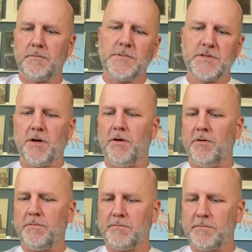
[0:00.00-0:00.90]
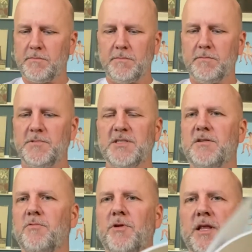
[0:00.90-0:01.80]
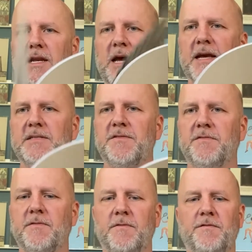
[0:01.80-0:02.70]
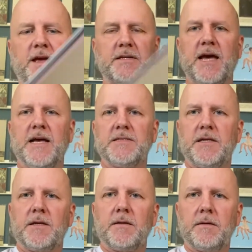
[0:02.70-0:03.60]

So just a really nice, fantastic